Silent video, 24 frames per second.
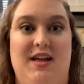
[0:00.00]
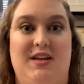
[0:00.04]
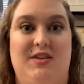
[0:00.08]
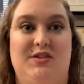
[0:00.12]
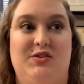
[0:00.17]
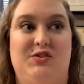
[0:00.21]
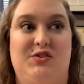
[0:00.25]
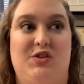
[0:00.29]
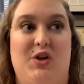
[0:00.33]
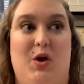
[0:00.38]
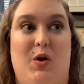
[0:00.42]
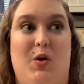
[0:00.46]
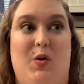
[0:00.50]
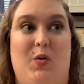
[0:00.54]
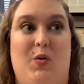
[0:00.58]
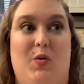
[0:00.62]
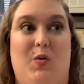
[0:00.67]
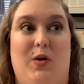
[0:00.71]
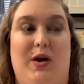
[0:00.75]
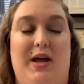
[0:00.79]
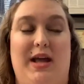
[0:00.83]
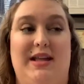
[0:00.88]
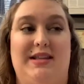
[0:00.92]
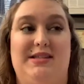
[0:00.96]

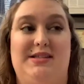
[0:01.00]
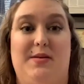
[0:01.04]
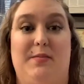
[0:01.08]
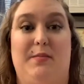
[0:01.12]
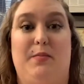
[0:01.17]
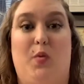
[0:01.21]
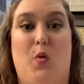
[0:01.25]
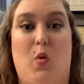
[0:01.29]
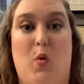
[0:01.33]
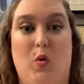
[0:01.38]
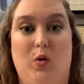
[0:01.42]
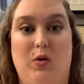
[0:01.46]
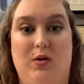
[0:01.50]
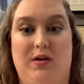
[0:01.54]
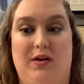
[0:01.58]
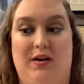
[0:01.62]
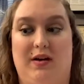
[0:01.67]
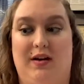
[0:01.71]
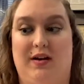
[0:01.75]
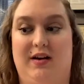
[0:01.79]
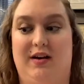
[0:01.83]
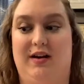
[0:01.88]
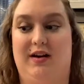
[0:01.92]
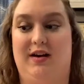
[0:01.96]
So it's
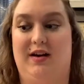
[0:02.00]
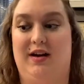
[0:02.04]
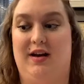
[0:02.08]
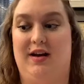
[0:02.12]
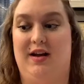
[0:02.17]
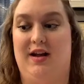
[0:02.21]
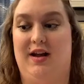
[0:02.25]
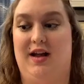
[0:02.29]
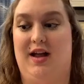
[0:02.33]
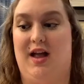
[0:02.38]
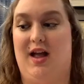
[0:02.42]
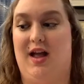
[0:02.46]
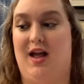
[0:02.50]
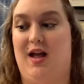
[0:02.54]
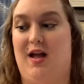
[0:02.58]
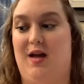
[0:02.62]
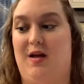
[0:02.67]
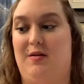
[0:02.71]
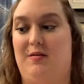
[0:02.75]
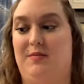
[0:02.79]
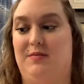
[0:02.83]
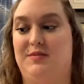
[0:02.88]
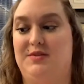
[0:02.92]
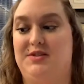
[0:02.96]
important
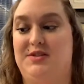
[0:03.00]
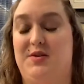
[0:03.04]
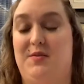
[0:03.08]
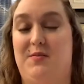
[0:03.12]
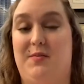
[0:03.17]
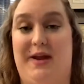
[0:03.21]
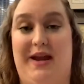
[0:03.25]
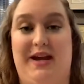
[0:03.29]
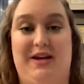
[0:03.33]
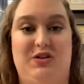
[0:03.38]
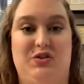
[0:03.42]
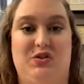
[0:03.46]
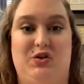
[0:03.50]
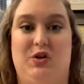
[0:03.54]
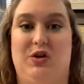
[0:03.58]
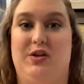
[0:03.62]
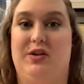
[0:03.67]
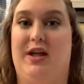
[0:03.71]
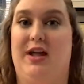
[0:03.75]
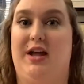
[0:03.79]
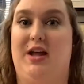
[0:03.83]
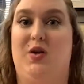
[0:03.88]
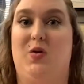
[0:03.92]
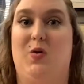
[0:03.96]
to make sure
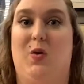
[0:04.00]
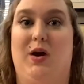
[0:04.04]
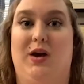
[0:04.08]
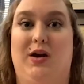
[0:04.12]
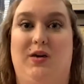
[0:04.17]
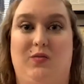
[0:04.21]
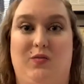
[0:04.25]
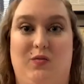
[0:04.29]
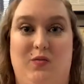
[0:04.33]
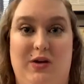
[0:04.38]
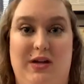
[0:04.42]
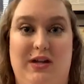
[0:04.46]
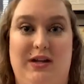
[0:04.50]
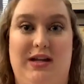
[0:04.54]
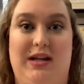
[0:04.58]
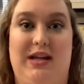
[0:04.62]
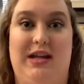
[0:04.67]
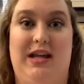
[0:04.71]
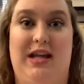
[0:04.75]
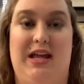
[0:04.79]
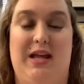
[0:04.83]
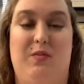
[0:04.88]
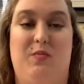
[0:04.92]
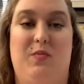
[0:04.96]
that you are really
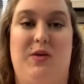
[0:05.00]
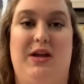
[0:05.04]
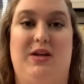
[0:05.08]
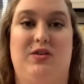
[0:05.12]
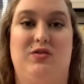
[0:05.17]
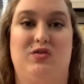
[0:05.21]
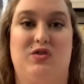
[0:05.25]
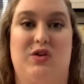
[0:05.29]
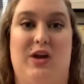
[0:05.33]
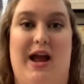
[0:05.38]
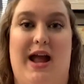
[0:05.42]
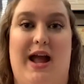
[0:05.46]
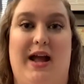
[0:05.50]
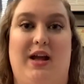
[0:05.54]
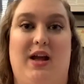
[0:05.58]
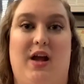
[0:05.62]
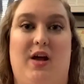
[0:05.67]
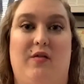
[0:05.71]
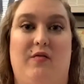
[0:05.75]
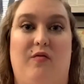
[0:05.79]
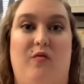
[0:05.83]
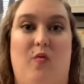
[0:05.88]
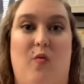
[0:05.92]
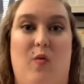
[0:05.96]
keeping track
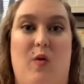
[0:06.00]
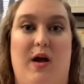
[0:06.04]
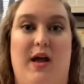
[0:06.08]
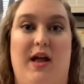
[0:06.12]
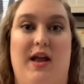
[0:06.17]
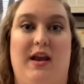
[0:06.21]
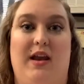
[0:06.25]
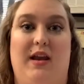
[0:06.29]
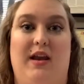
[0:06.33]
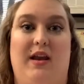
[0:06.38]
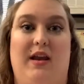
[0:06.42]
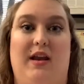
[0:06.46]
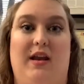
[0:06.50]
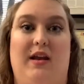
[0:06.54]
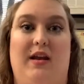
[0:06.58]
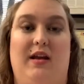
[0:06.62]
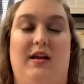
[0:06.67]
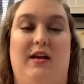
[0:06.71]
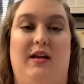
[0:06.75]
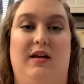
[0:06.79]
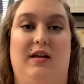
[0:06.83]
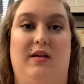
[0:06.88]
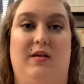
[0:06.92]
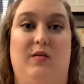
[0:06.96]
of what
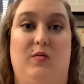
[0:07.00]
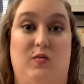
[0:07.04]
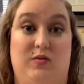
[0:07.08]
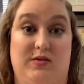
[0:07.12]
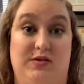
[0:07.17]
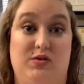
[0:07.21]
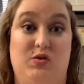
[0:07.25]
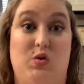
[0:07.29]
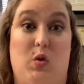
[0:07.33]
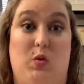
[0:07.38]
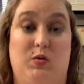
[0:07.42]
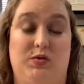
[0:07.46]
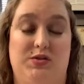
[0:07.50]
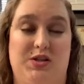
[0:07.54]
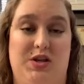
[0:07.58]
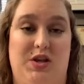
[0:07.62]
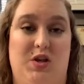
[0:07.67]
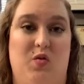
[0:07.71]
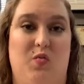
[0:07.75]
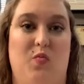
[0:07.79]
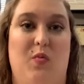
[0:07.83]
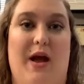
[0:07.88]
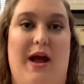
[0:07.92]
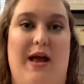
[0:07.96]
was told to
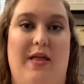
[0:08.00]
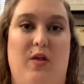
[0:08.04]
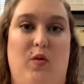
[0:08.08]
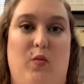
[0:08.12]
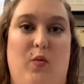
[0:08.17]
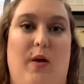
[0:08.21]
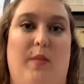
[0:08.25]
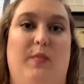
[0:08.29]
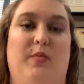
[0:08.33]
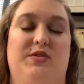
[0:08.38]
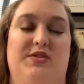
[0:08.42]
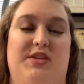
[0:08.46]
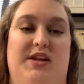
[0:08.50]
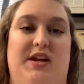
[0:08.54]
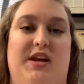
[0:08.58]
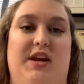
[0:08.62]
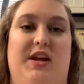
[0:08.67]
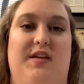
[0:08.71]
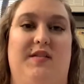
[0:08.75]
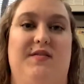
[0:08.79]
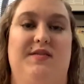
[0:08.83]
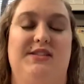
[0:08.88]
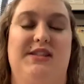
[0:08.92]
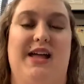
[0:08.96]
you by the
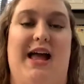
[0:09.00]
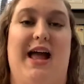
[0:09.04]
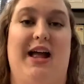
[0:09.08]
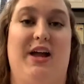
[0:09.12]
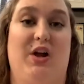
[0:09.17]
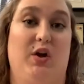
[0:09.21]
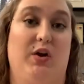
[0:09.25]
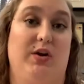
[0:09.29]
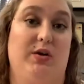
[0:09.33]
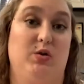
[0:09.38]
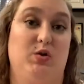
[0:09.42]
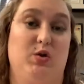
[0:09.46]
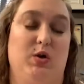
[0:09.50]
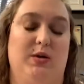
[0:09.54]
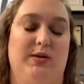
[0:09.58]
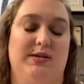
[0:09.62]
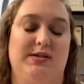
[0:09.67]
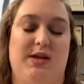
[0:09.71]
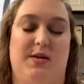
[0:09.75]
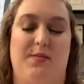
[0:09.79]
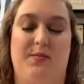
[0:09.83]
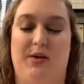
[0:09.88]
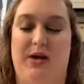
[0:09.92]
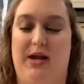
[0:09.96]
representatives at your insurance
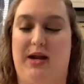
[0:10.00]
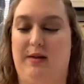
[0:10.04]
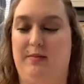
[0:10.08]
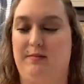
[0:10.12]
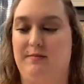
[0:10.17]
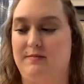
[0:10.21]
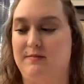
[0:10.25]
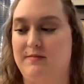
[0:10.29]
company.